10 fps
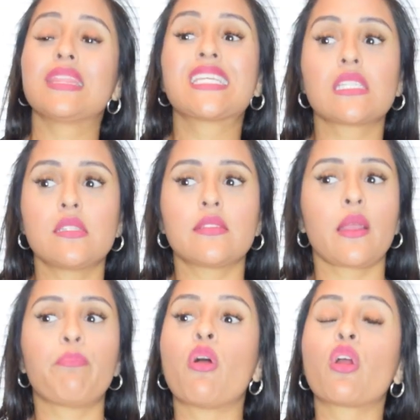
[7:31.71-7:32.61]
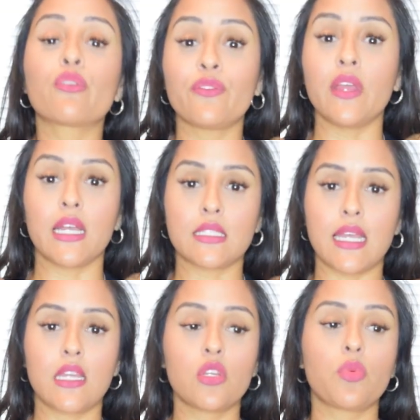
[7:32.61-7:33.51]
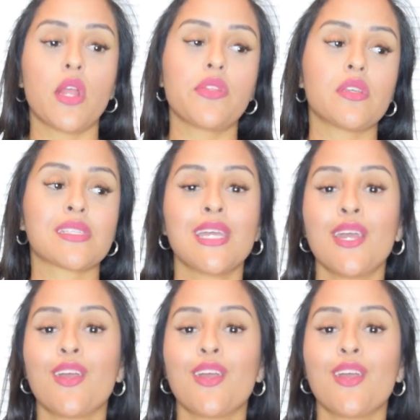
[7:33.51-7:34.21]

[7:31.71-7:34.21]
This is like perfect. I could wear this